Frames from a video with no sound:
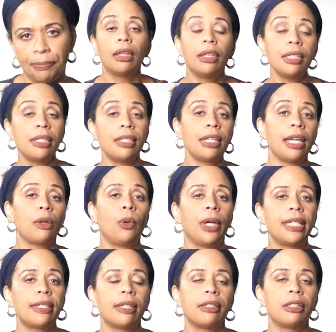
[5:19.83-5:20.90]
This
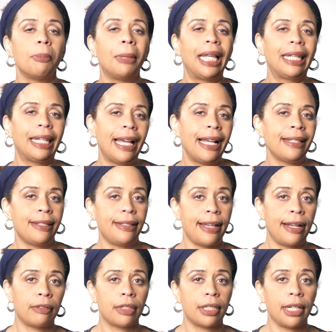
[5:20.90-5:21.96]
segues into my last
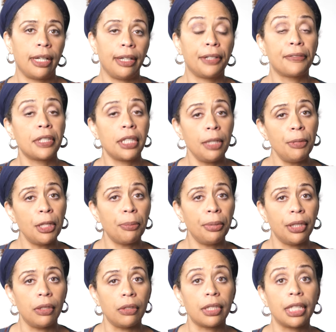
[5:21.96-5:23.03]
downside of sleeping
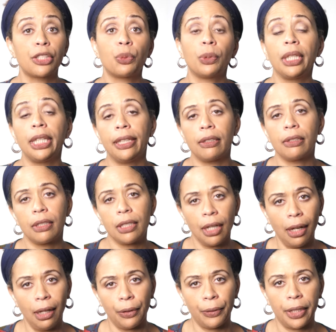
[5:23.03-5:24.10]
pills that's related to
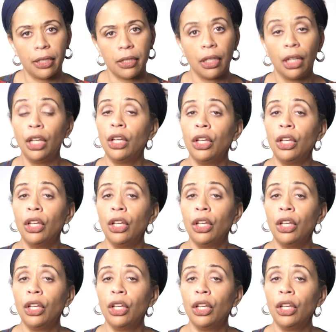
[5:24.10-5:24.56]
tolerance.